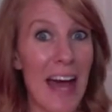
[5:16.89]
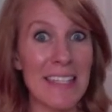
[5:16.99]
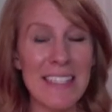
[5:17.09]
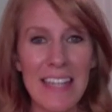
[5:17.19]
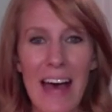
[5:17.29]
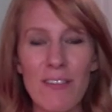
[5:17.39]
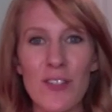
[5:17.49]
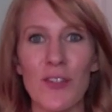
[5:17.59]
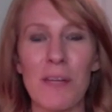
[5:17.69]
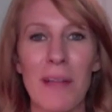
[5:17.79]
I did have a
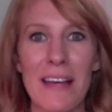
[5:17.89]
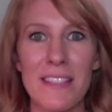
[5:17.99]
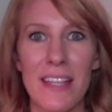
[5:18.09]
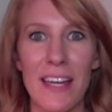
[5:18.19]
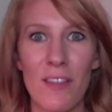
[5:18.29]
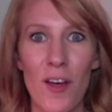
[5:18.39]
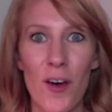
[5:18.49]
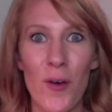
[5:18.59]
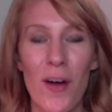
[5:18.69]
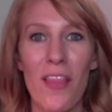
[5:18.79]
dream last night,
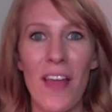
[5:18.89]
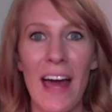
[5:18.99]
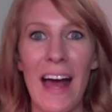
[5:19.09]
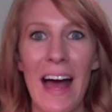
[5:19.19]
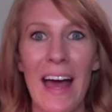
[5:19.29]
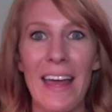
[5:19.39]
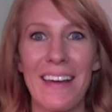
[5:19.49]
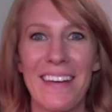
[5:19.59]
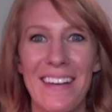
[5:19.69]
though, that I